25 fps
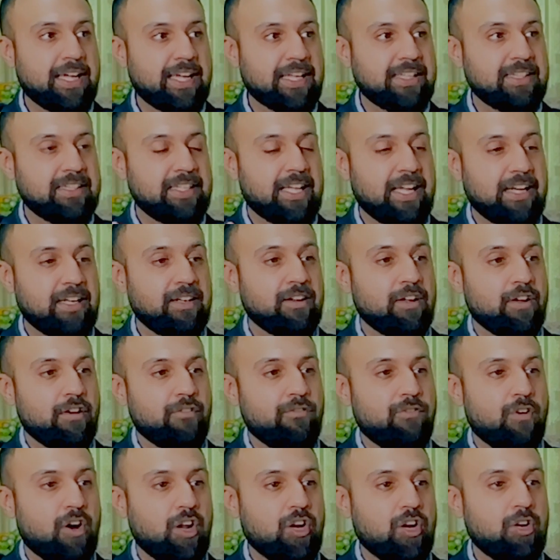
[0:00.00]
and then
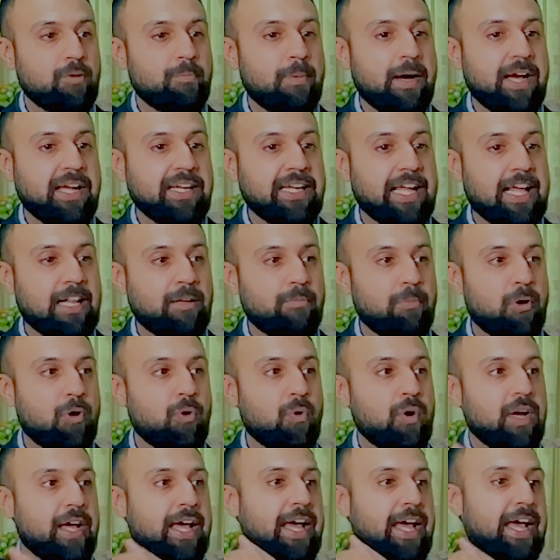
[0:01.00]
followed by an elbow,